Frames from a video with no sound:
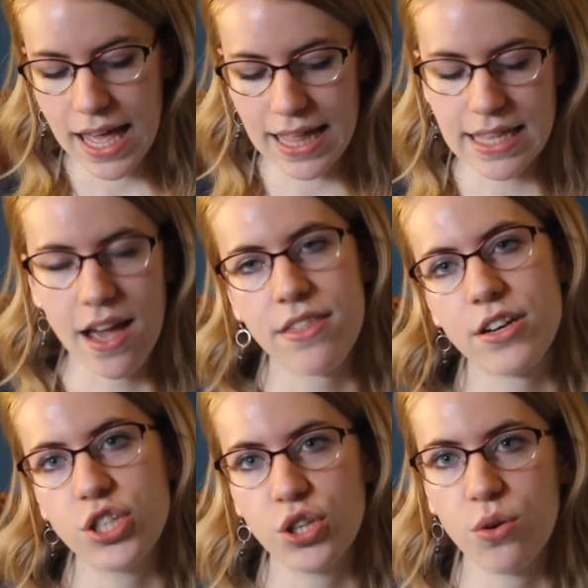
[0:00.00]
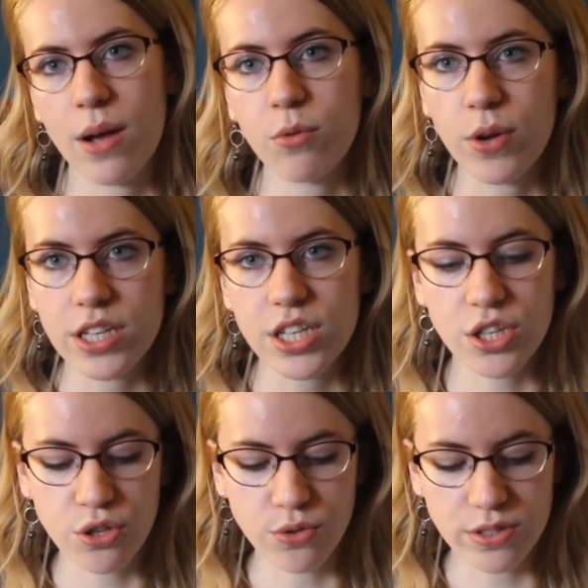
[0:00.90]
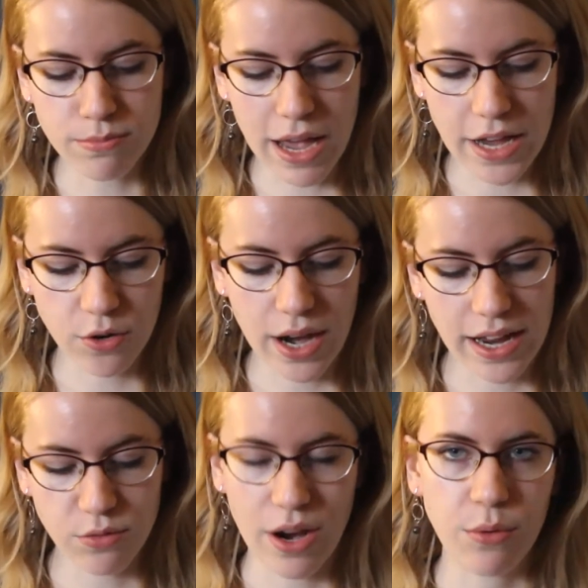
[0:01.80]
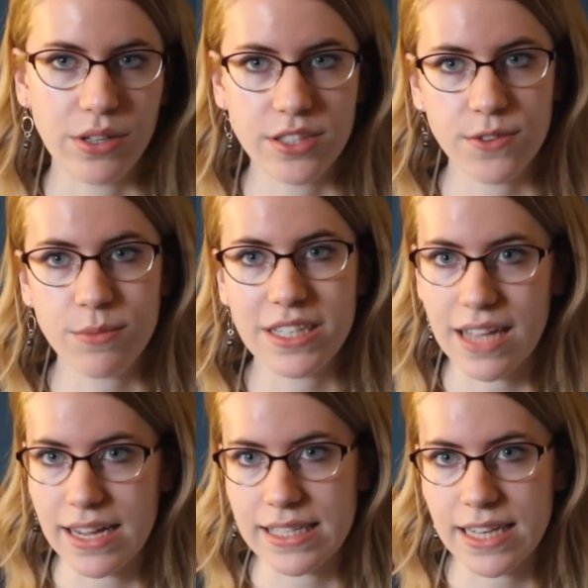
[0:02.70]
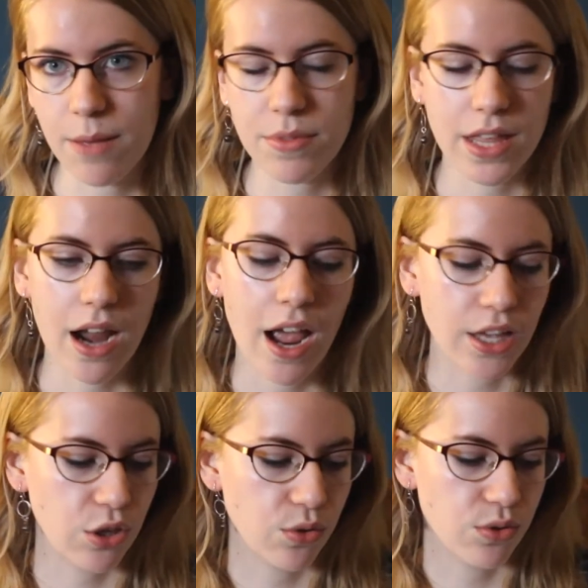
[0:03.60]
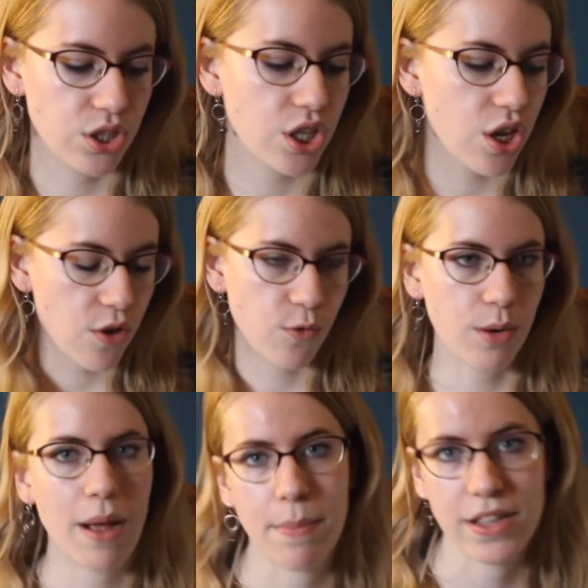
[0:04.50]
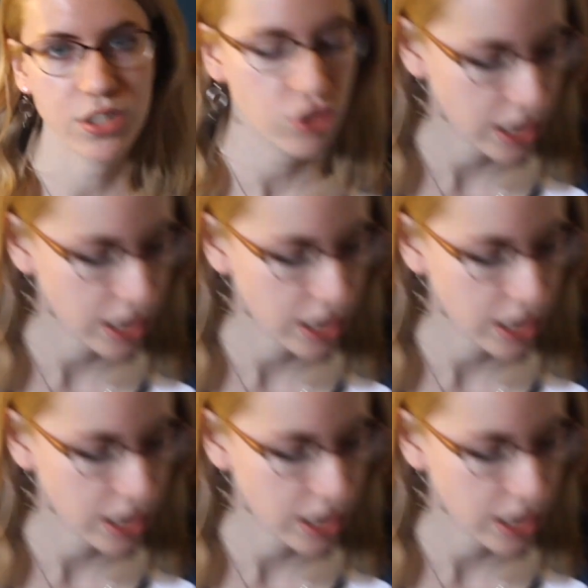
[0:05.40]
and the other 2 I'm going to use my gray and red ones from Design Step that I used for my bustle